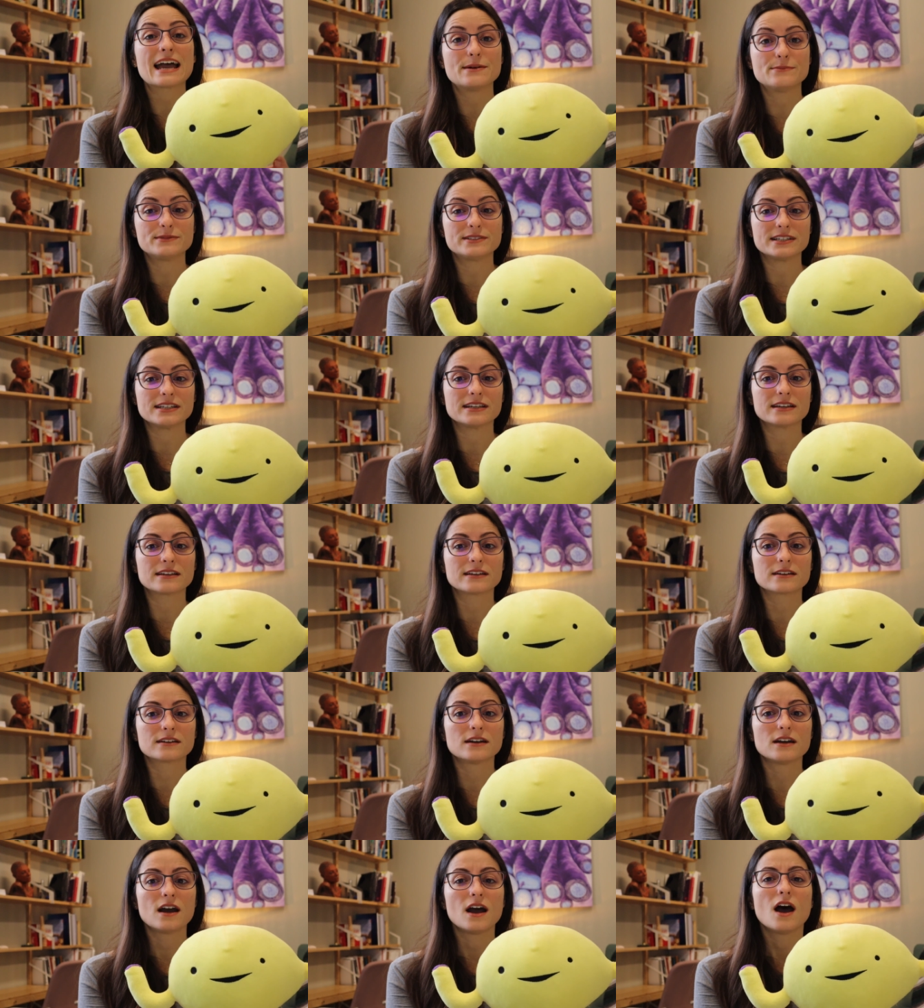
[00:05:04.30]

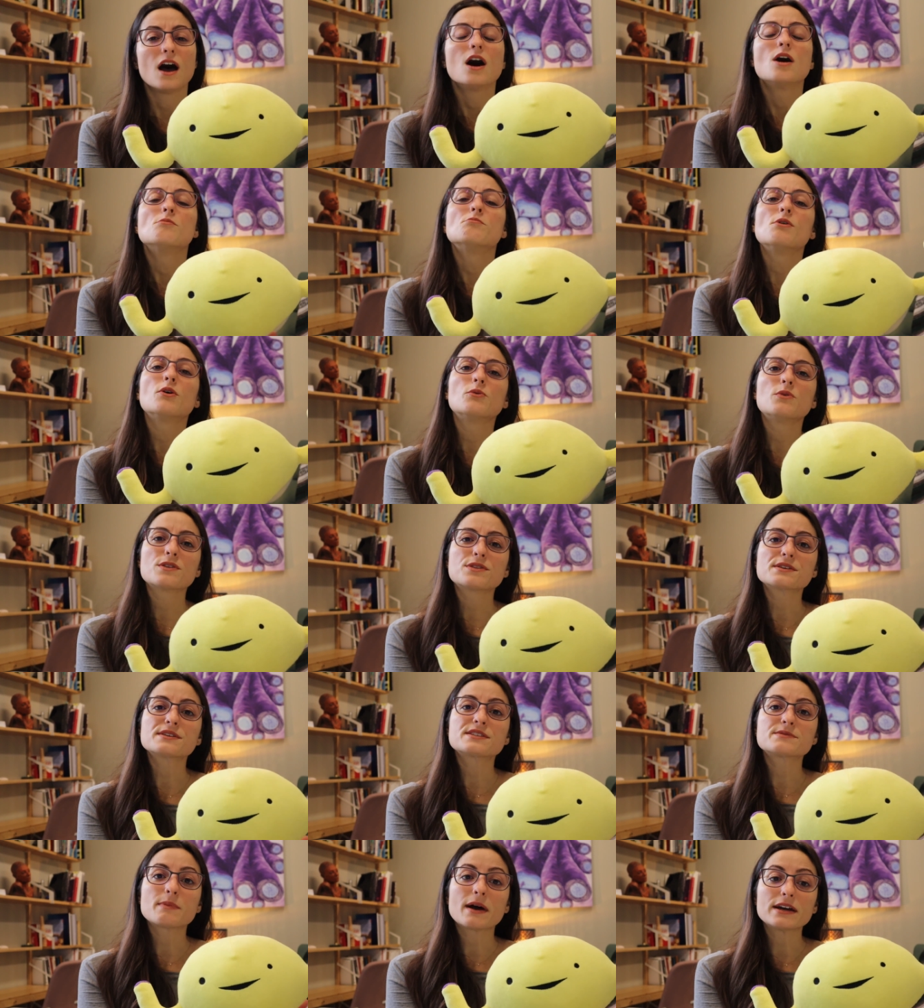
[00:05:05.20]
emptying. But with
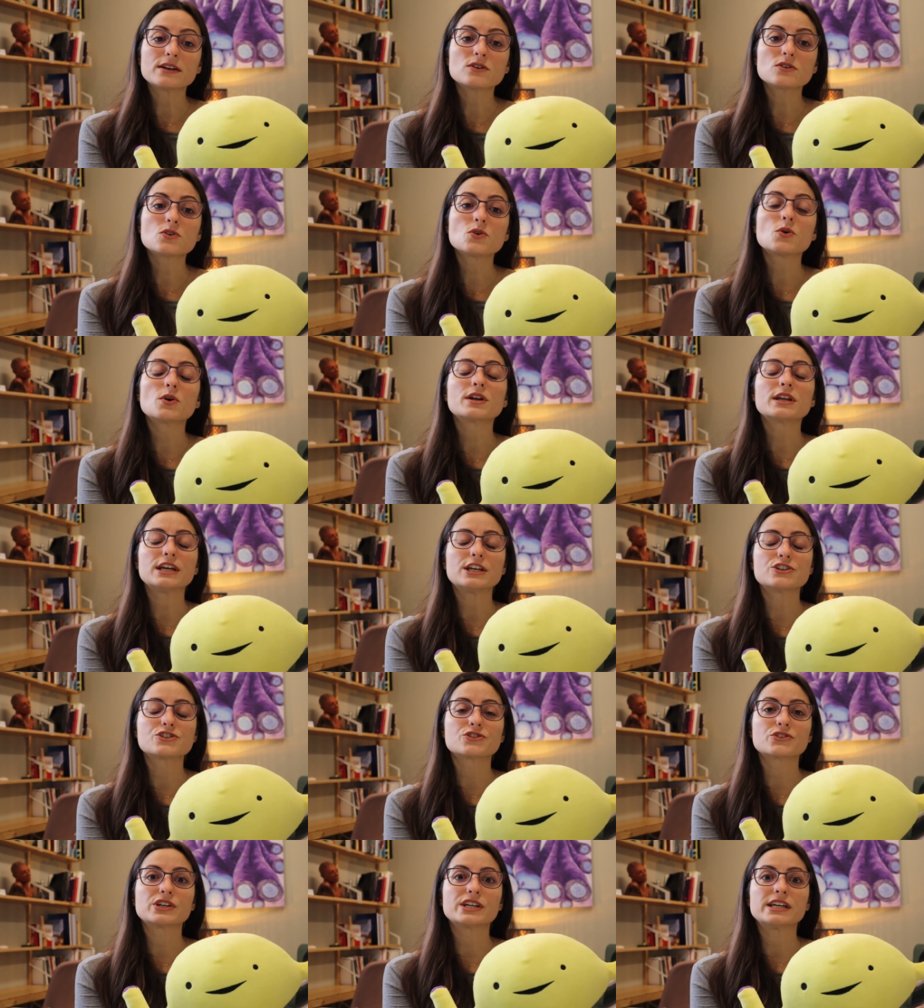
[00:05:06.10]
the spinal cord
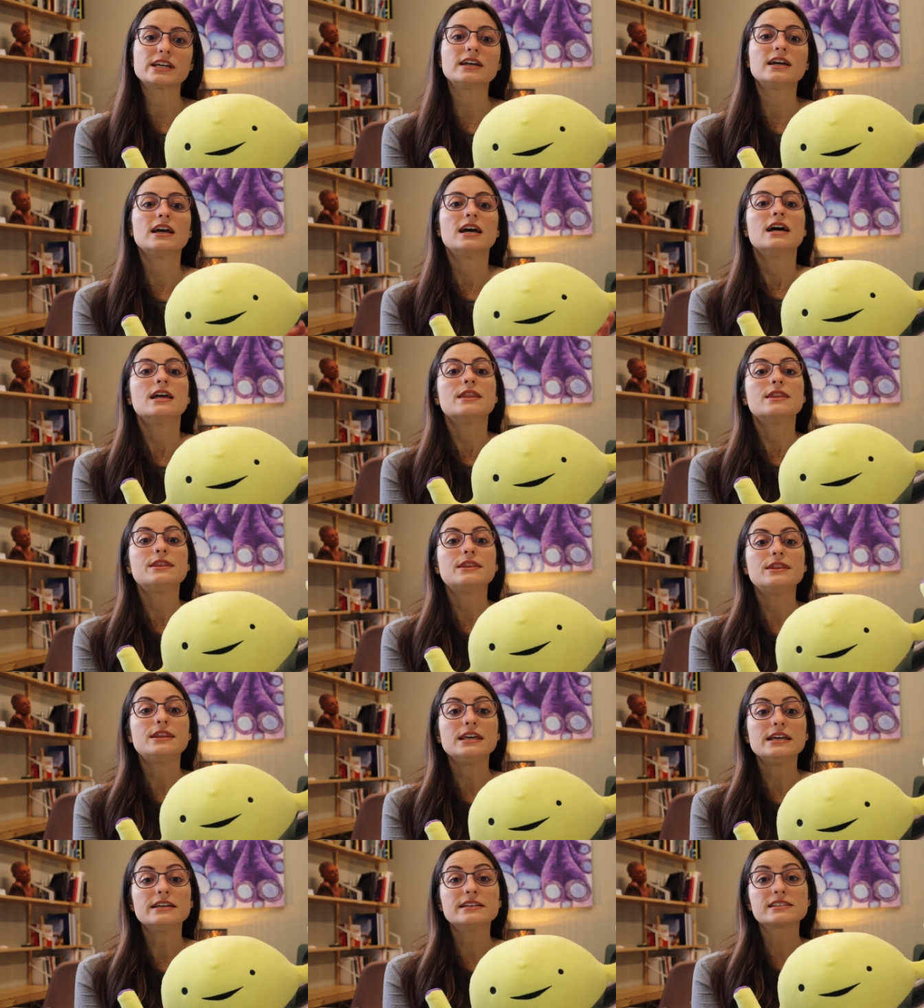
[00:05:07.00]
injury,
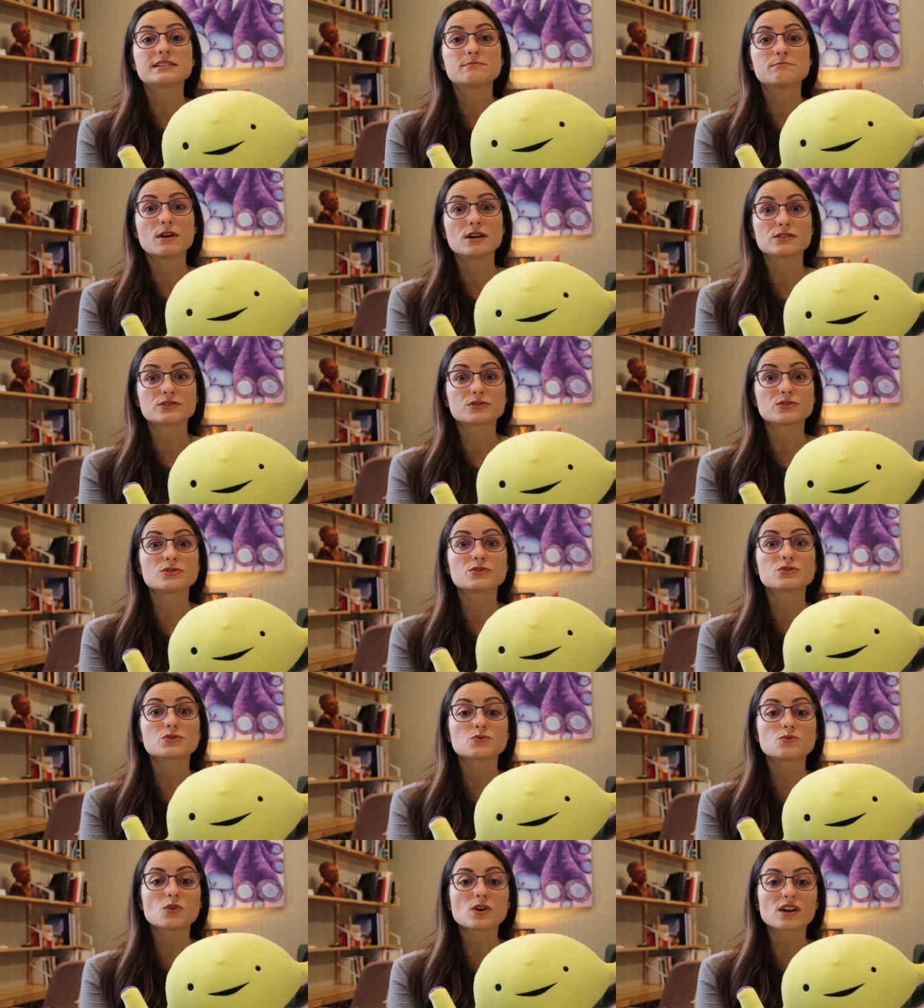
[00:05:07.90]
these
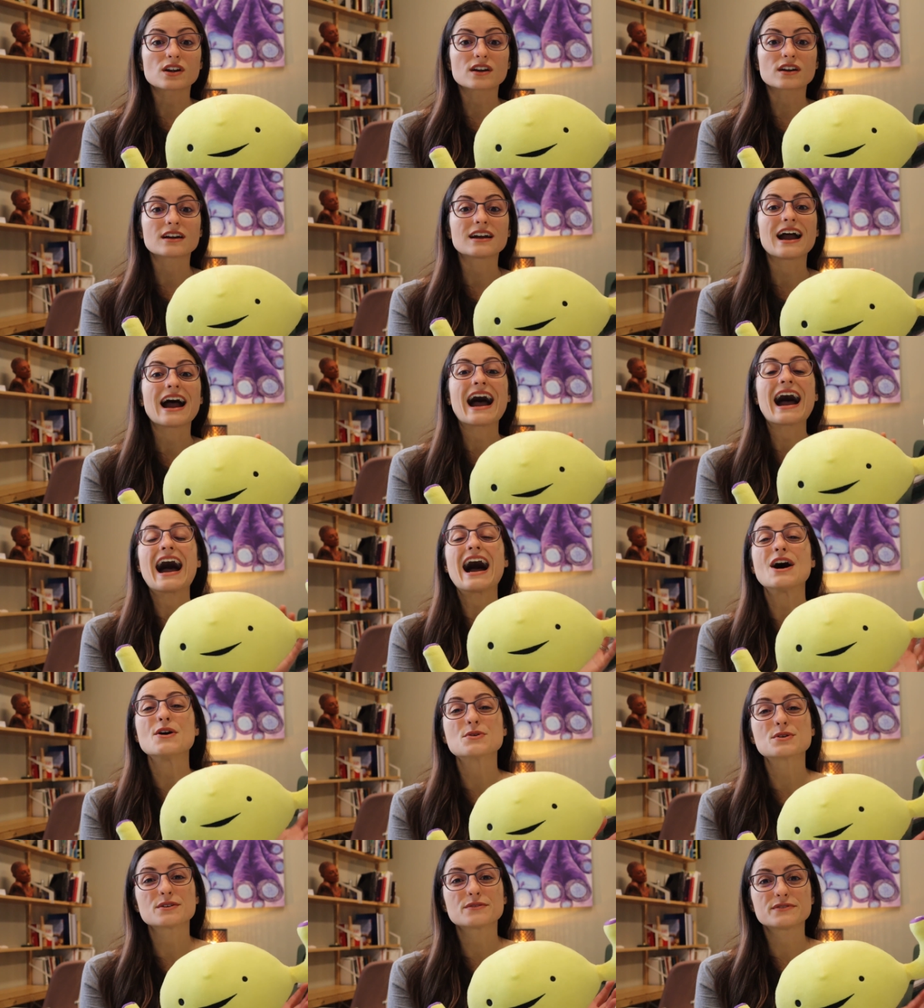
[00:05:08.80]
muscles work
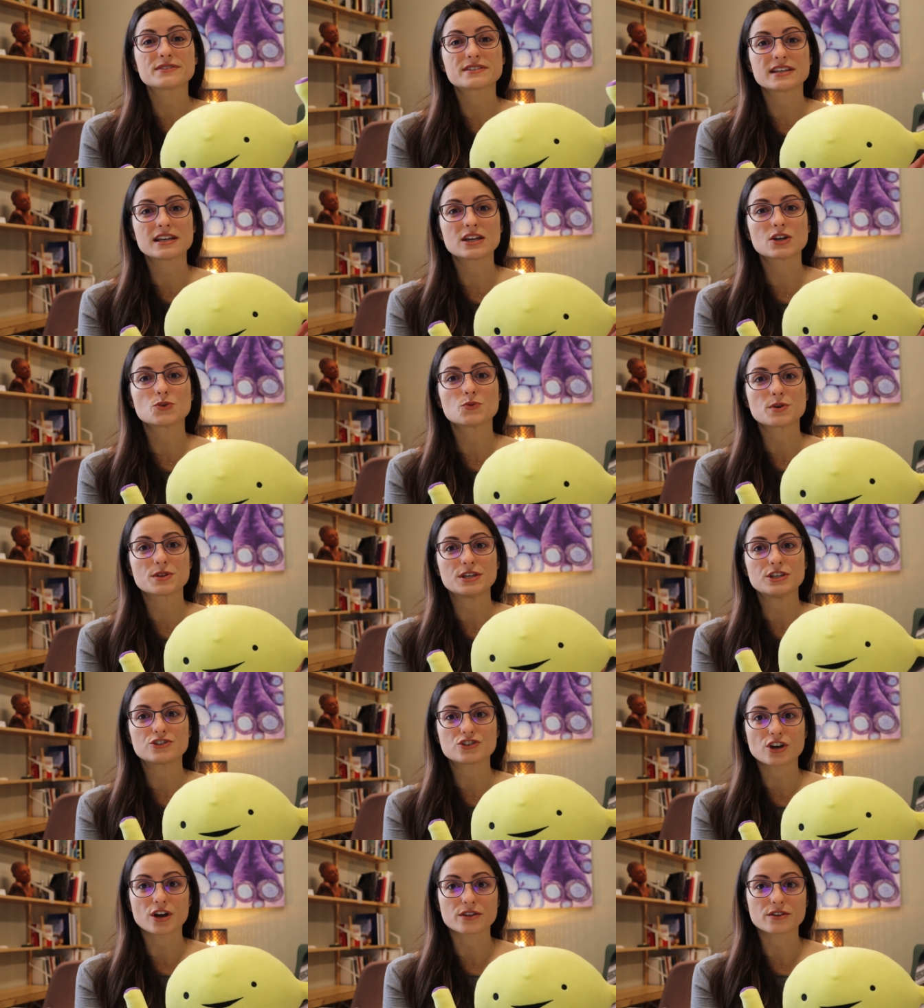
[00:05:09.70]
out of sync with
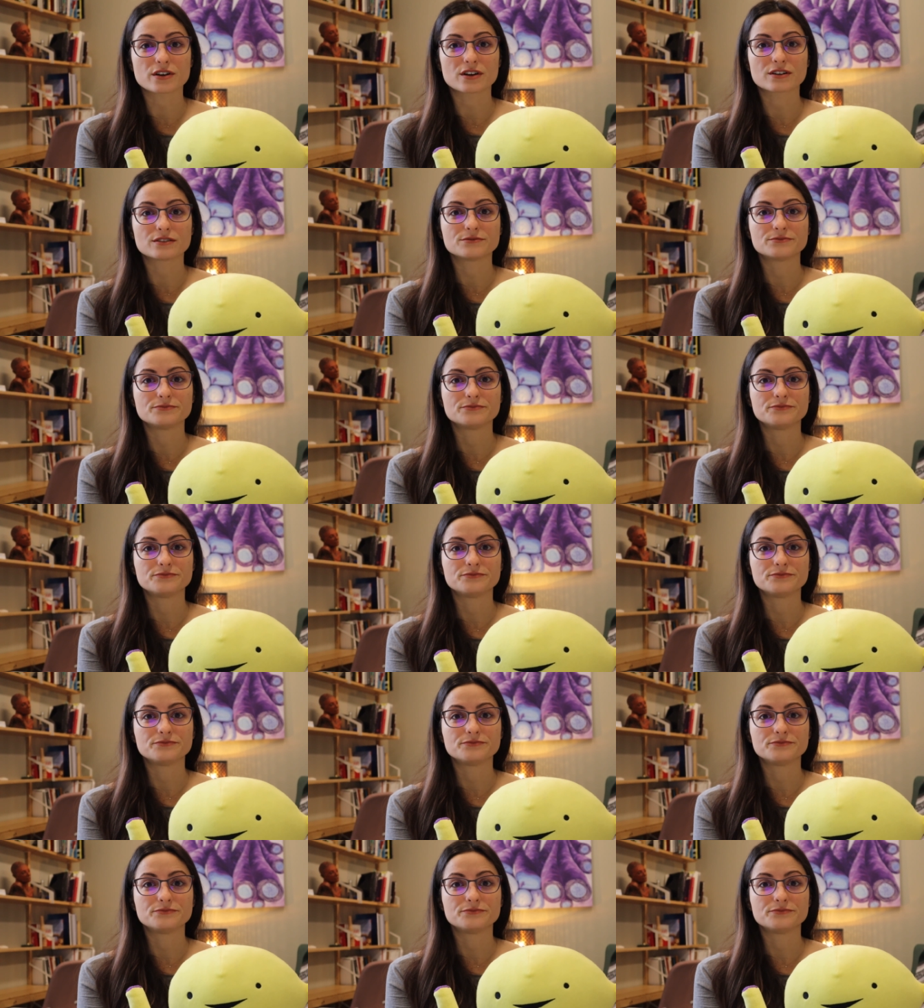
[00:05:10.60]
each other.